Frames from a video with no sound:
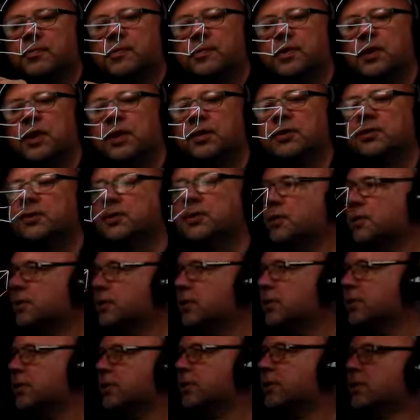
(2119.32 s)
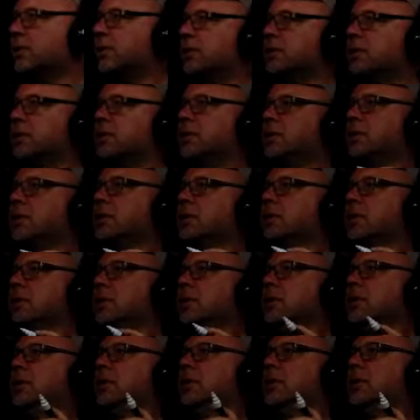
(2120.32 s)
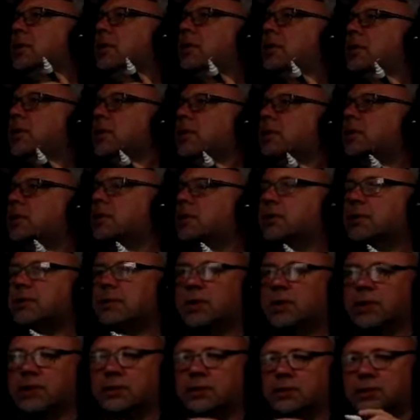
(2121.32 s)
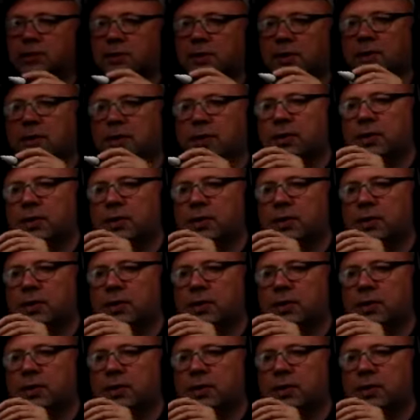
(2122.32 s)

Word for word: That's the that's the rotation here.